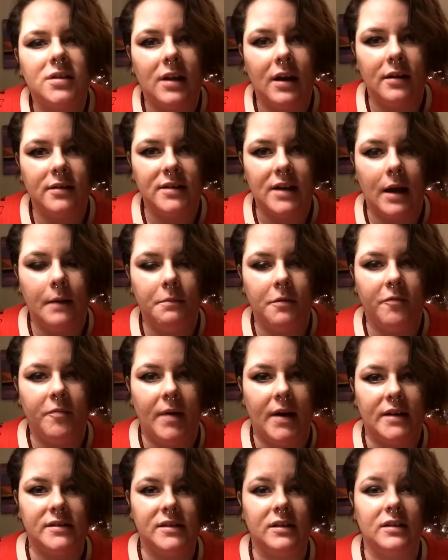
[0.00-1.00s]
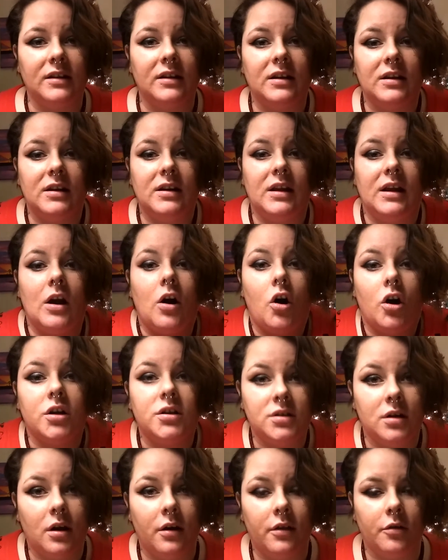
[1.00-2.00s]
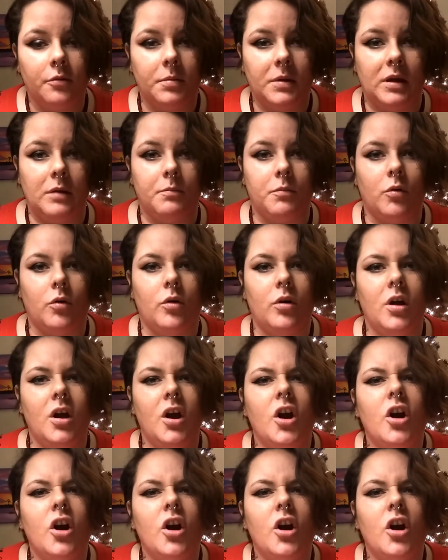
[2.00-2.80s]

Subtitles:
that type of masculinity onto other people.